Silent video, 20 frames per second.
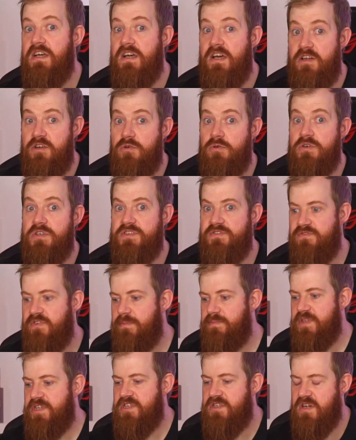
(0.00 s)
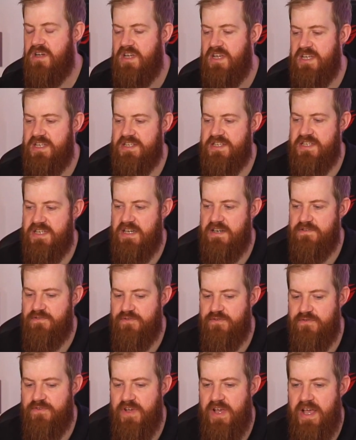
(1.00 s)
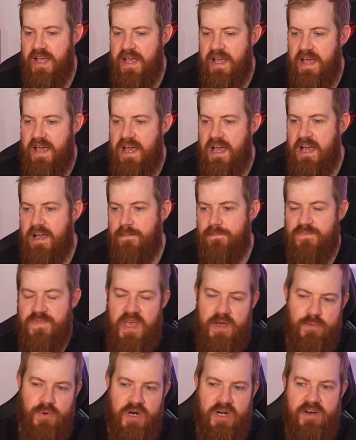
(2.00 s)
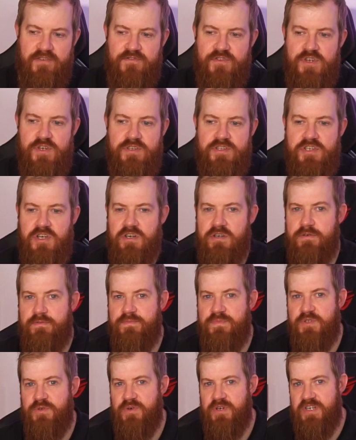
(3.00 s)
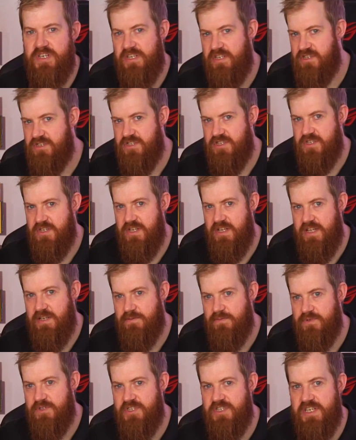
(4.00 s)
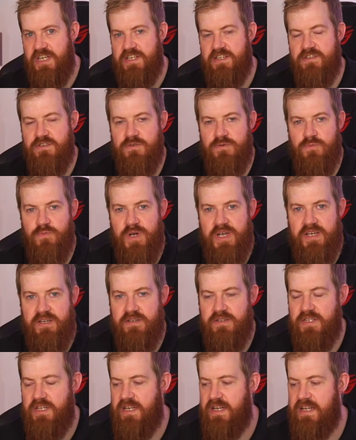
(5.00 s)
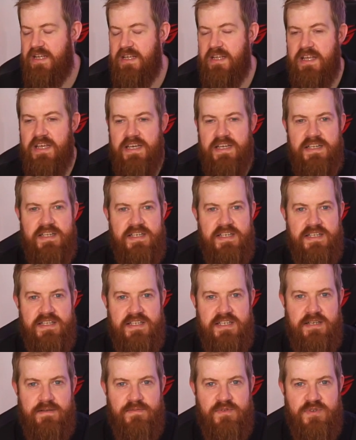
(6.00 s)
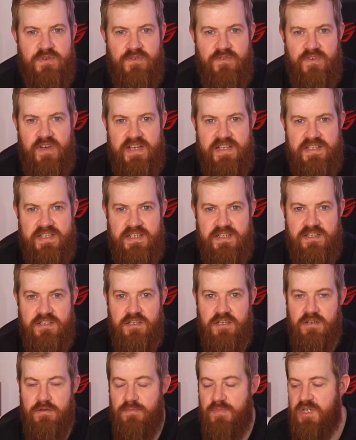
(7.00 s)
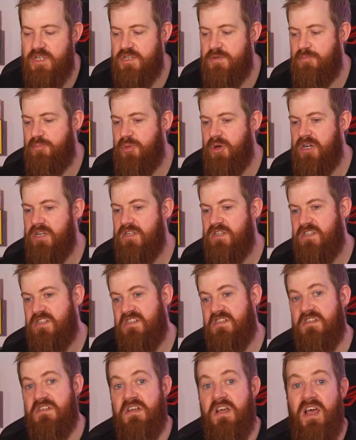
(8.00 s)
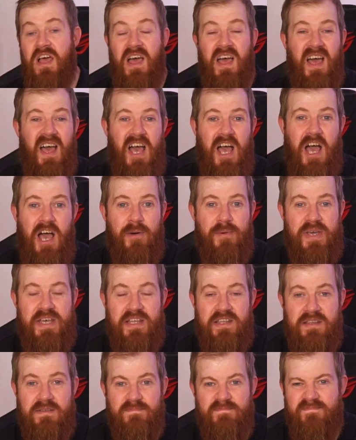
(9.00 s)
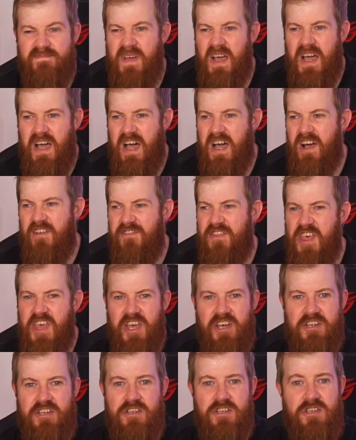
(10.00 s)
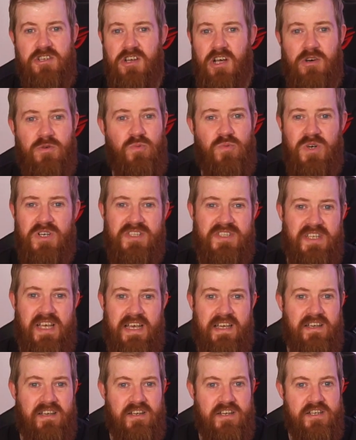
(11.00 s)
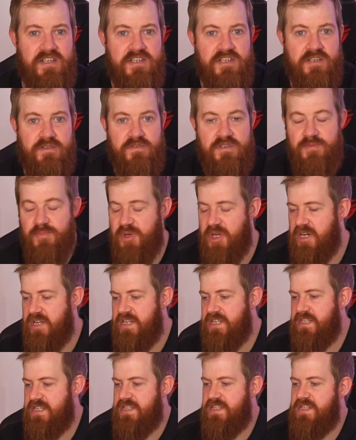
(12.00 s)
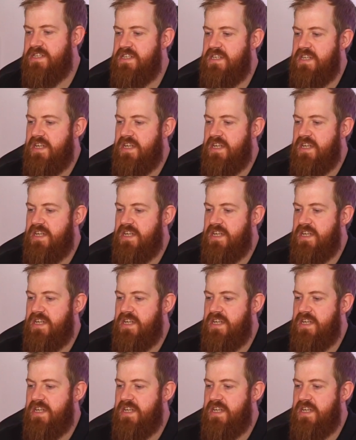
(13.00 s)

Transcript: a noise from the shock itself. There were a few times where just a little gentle wiggle in it didn't seem to affect it too much, but I mean, the odd jolt, what's that going to do, to be honest?